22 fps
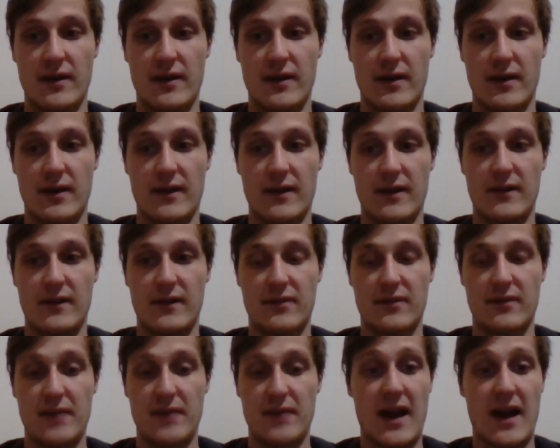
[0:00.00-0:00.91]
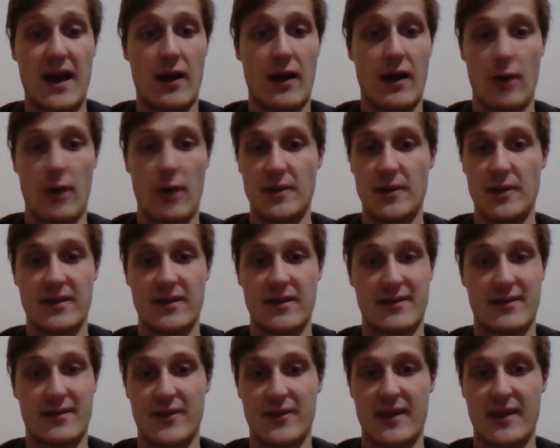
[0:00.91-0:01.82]
And yeah, hope you learned
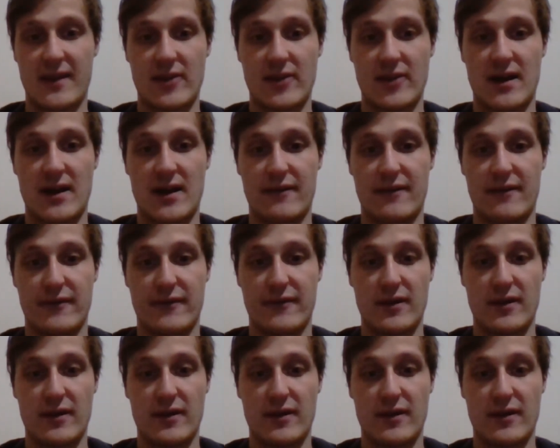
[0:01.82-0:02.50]
something and have a laugh.